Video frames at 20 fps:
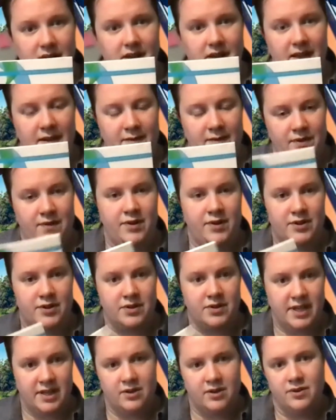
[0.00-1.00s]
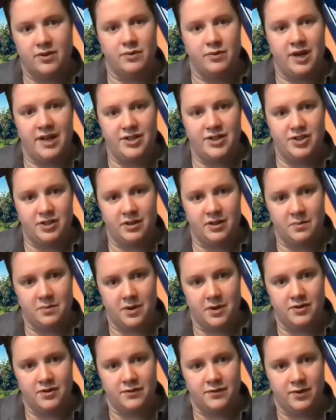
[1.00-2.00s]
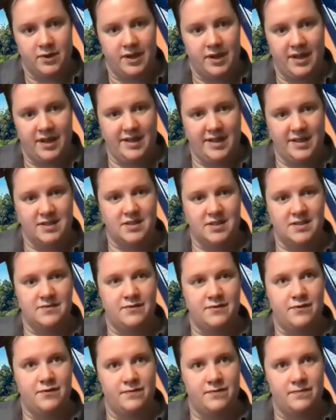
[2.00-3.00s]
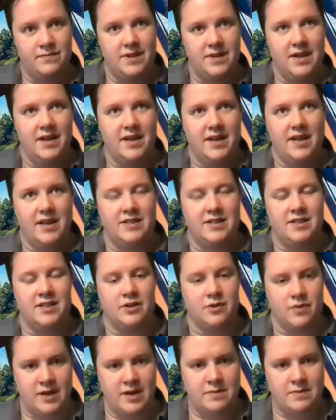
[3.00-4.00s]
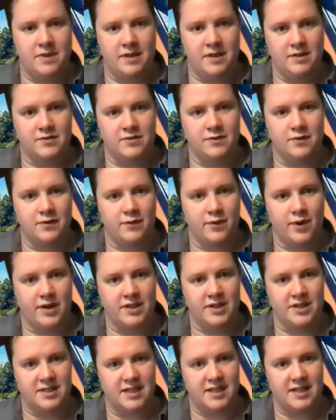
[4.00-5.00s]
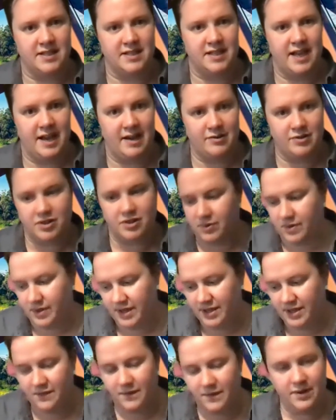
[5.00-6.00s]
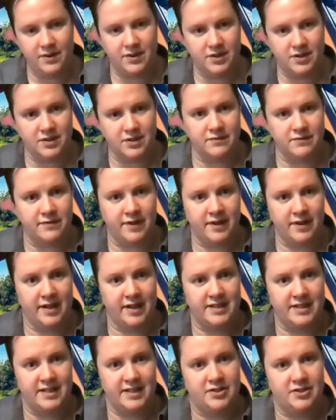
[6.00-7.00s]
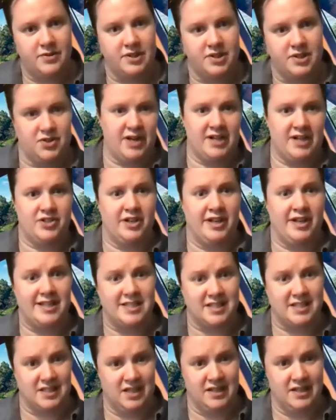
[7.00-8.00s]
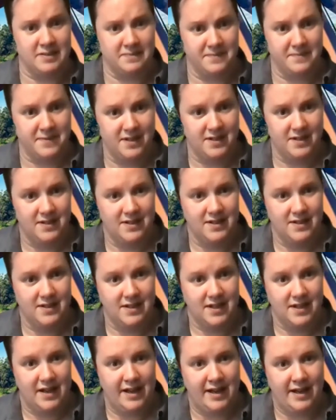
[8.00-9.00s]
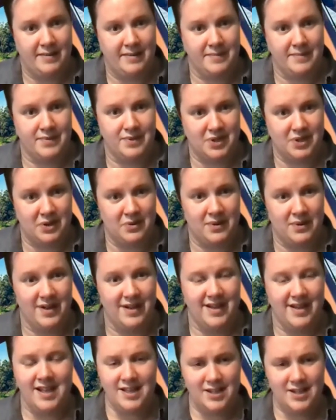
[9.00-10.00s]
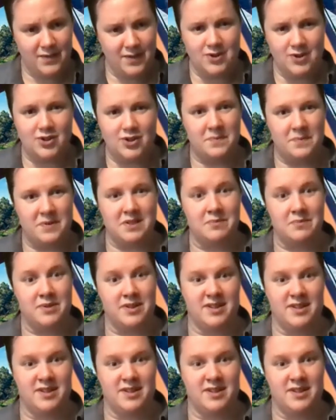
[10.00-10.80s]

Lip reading: Even if you don't take on the relational approach fully, it's incredibly useful for understanding how to do an interview that doesn't feel like a data extraction exercise. So interviews should be something